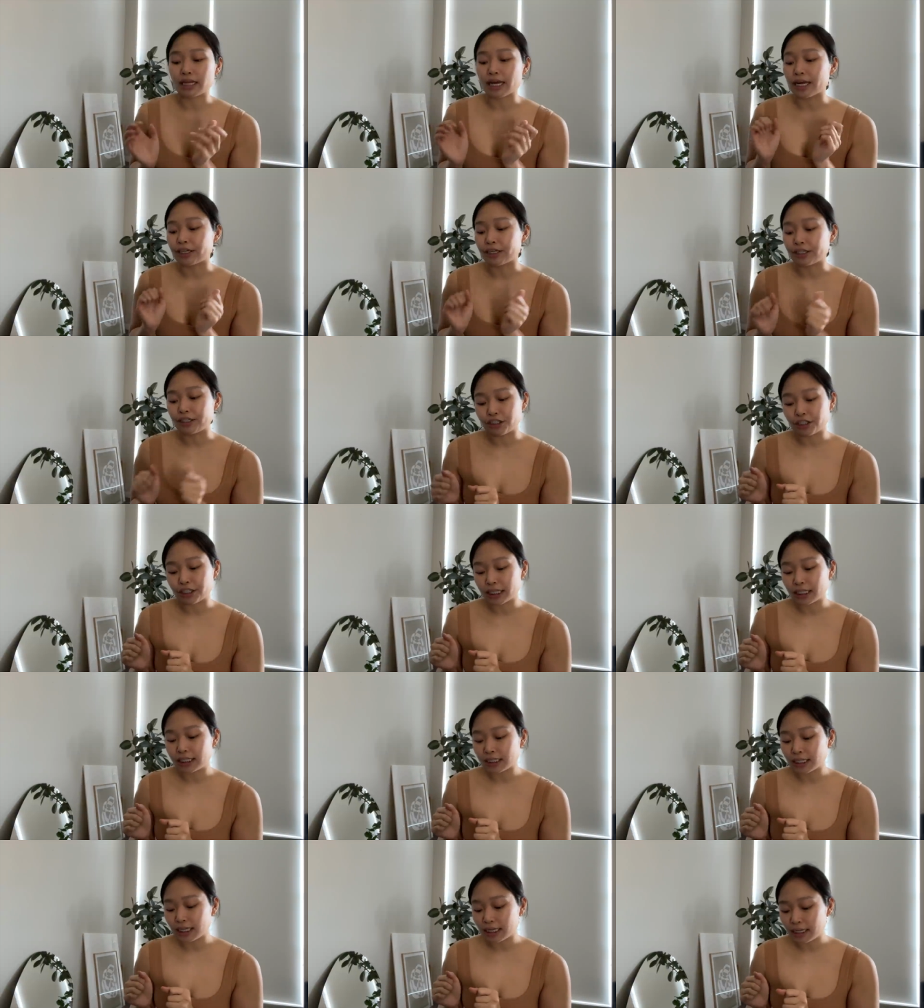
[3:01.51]
and
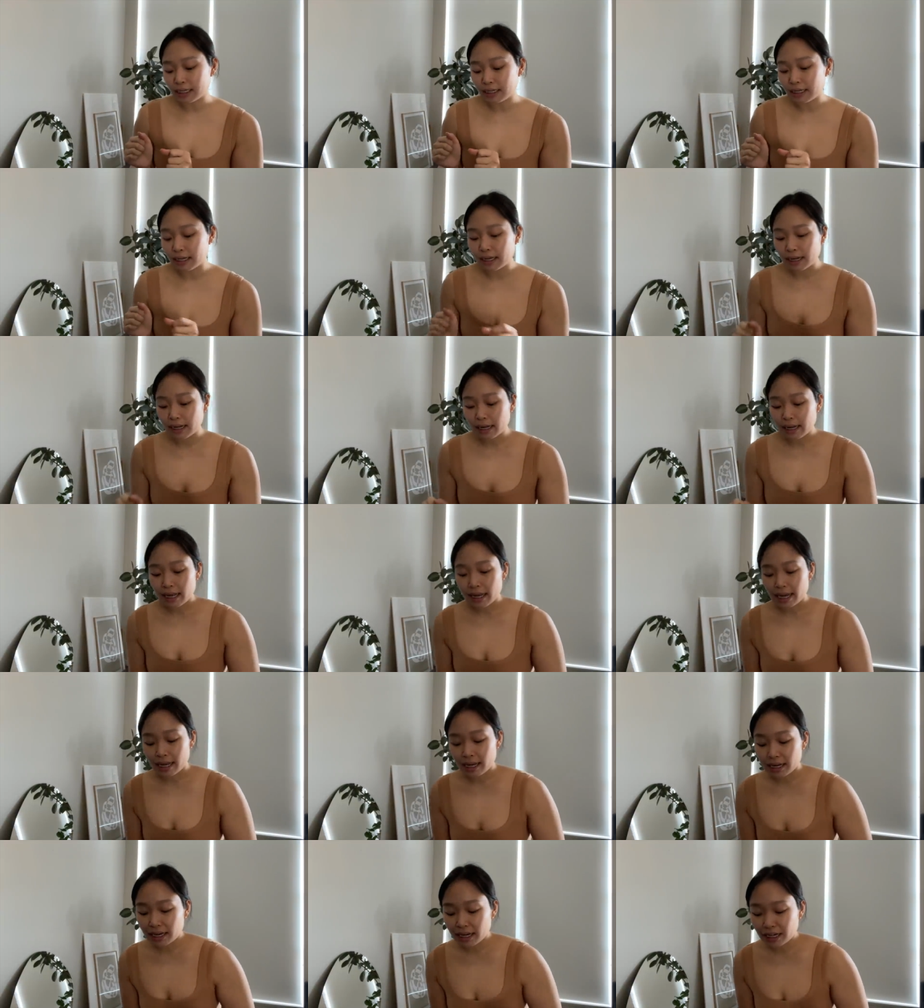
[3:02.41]
nutrients in.
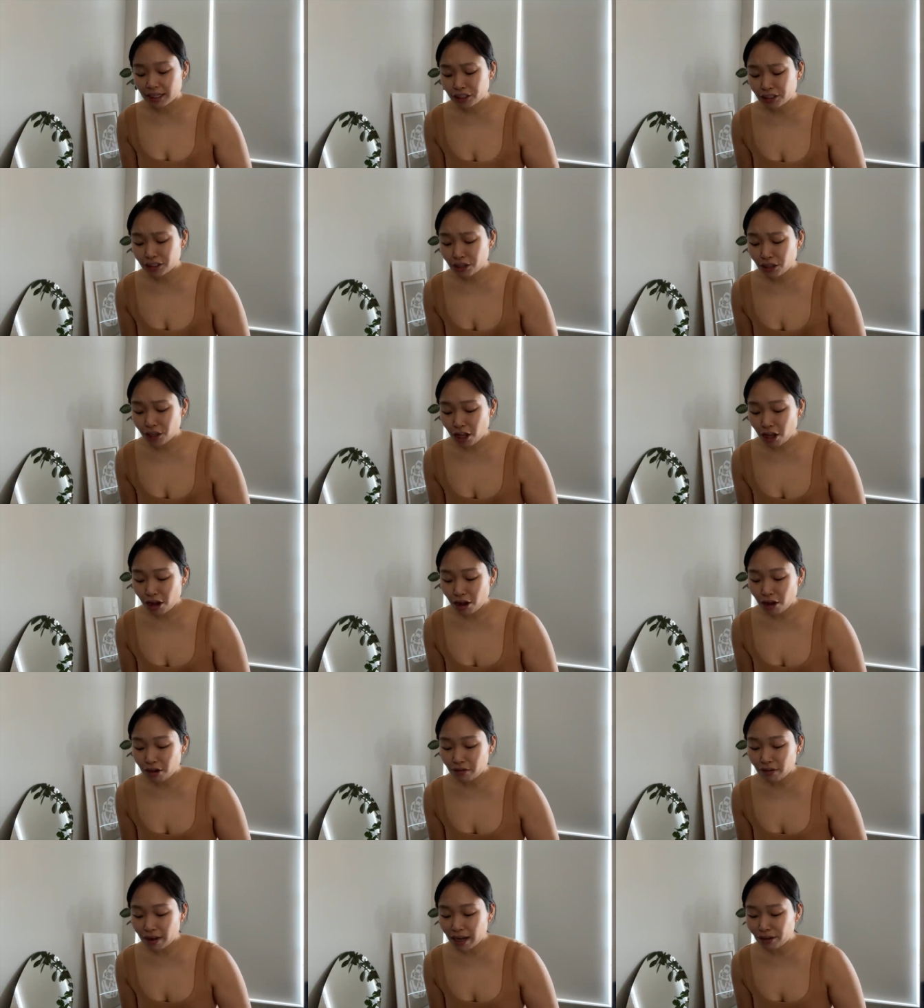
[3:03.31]
And I just
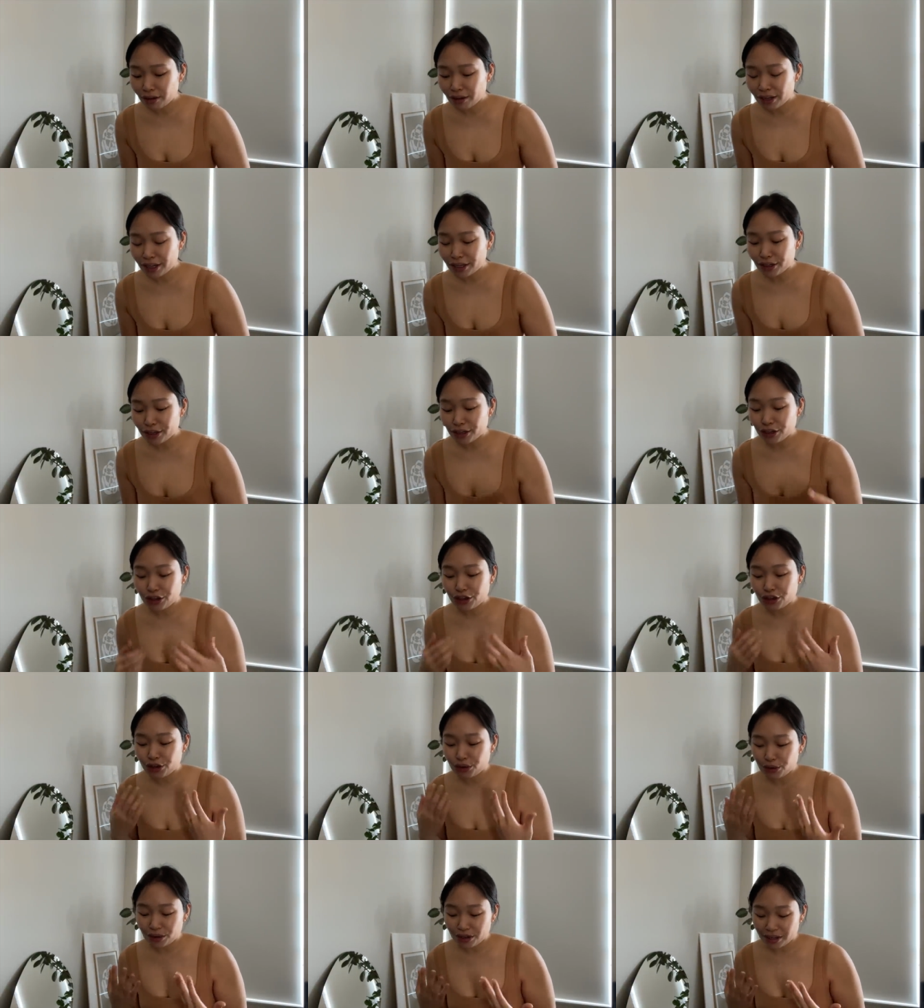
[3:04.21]
love how like
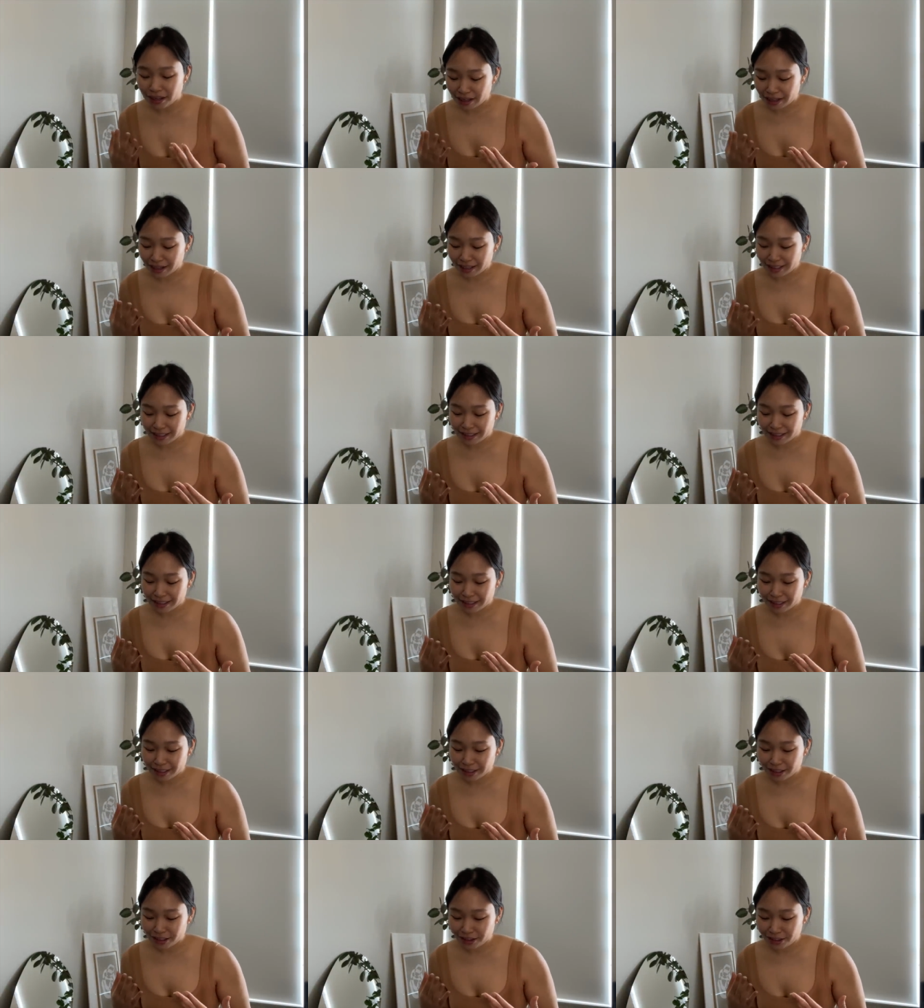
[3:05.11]
cute it is,
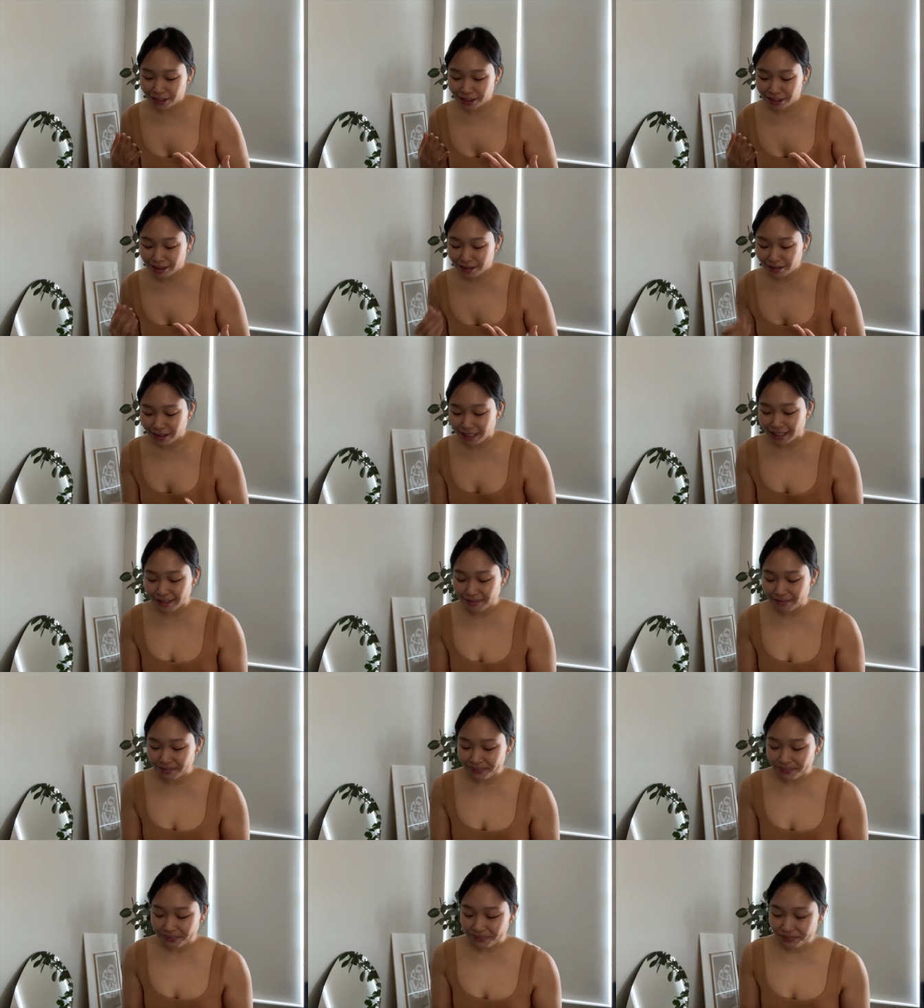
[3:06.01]
you know what I
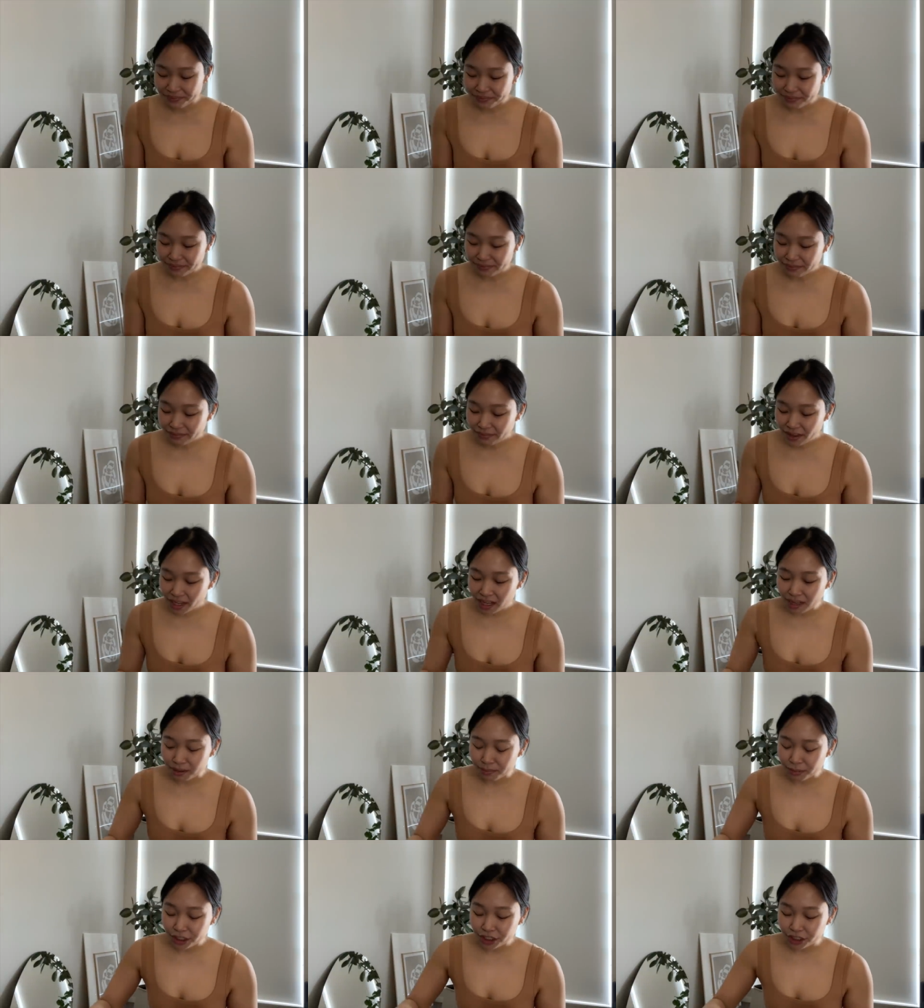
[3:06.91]
mean?
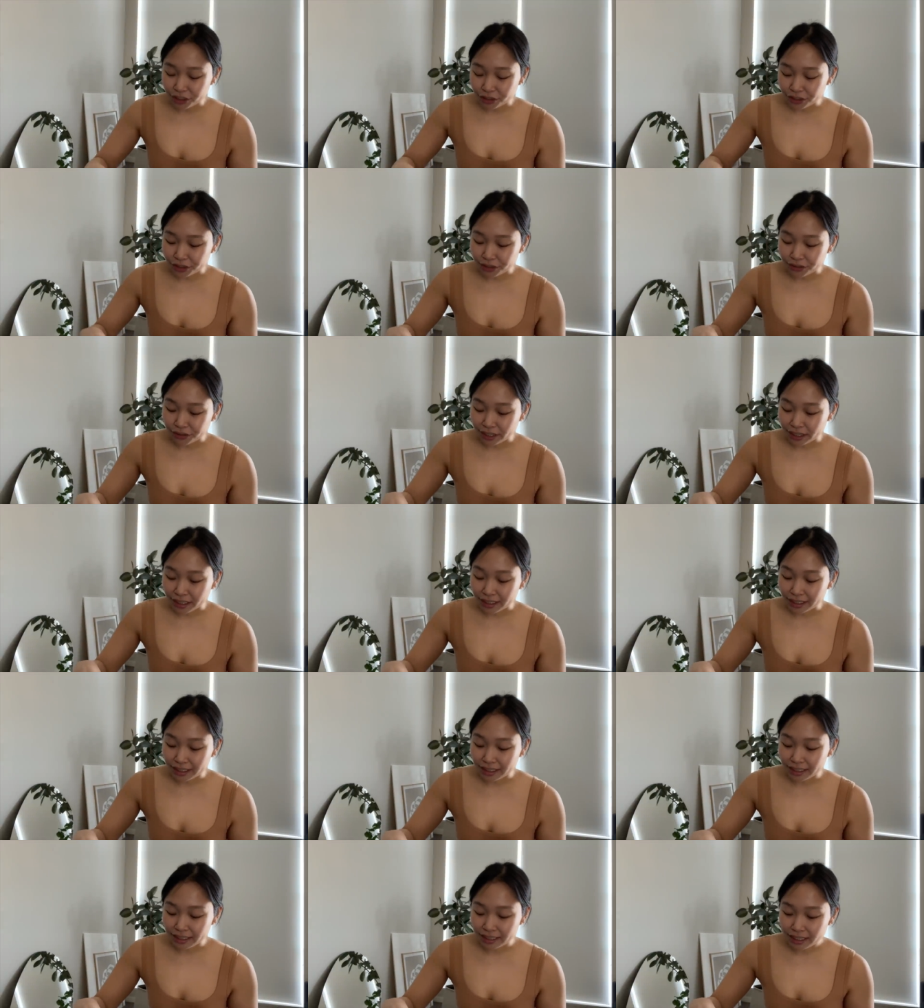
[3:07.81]
Let me show you like
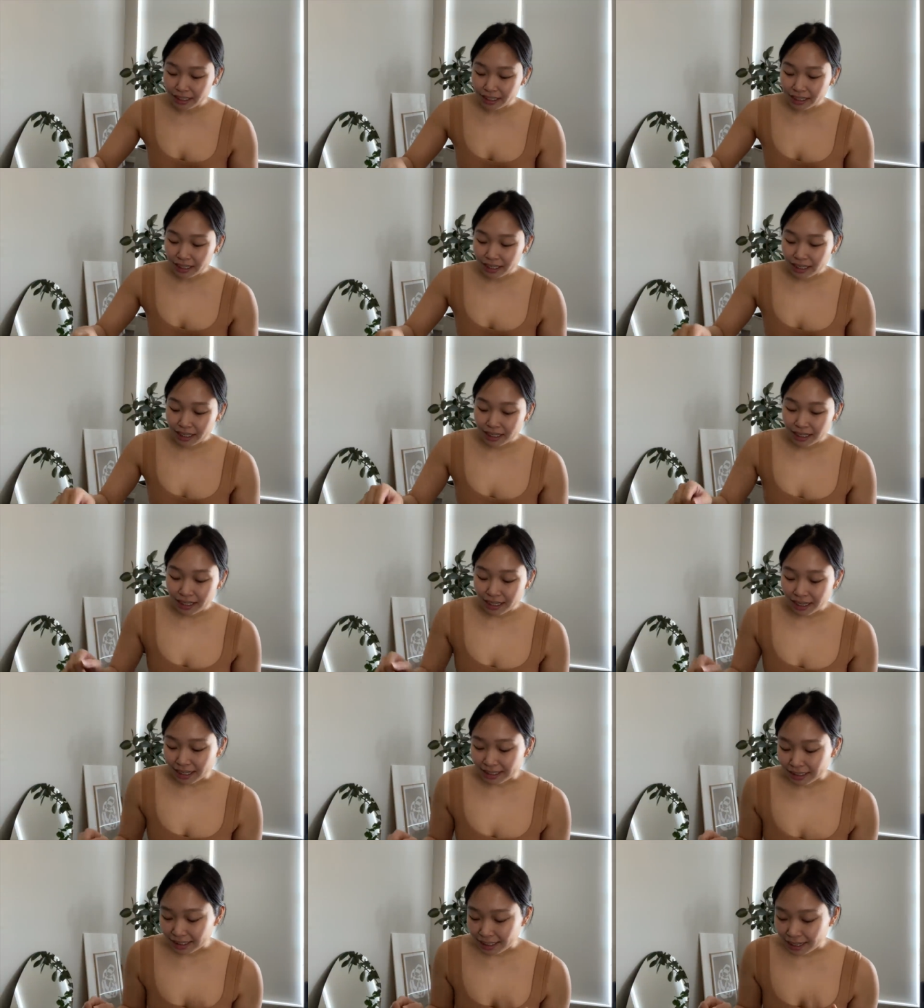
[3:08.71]
a
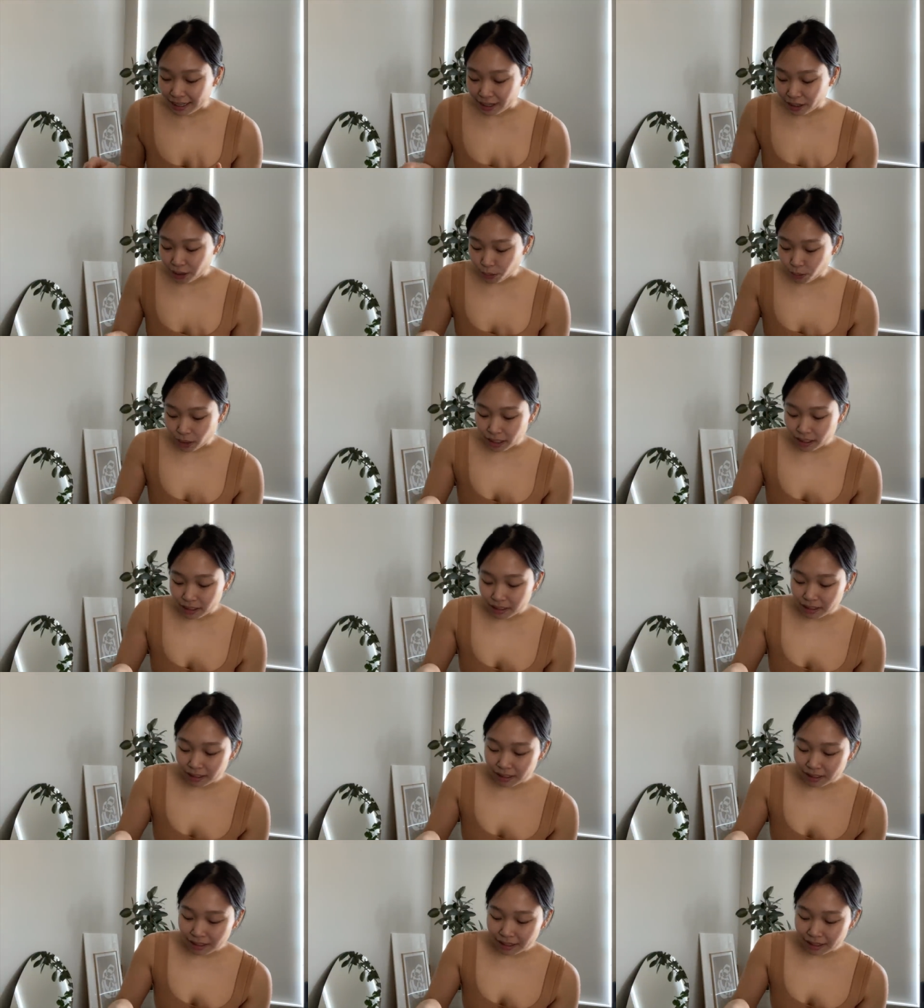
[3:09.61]
aesthetic one.